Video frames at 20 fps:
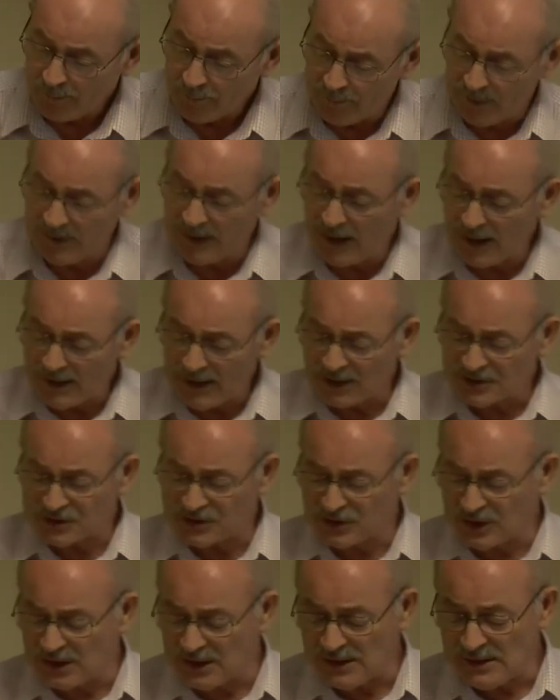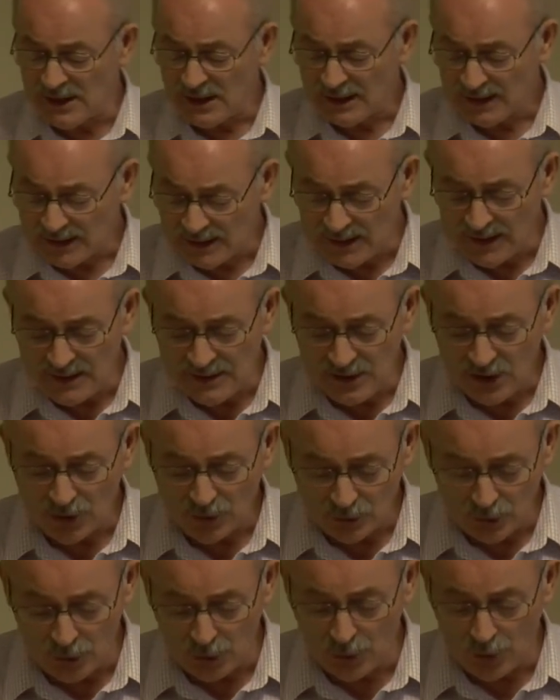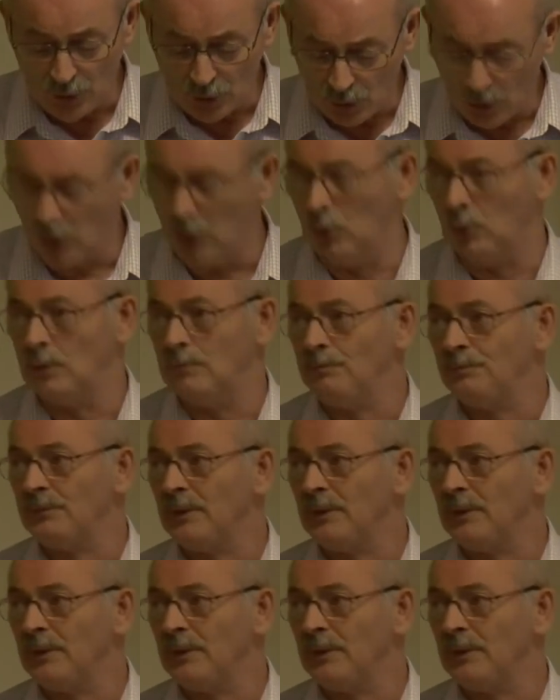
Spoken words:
P-I-S-T-E-U-O.